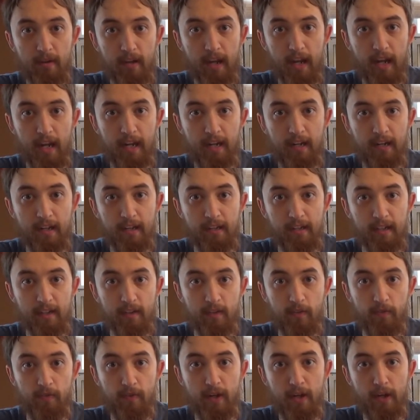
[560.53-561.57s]
and like
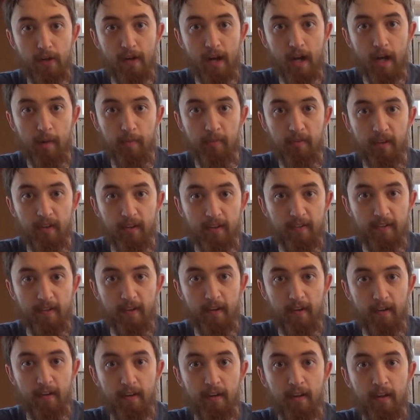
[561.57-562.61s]
this video. It helps out a
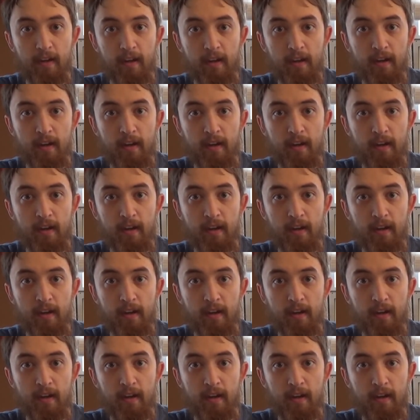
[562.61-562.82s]
ton,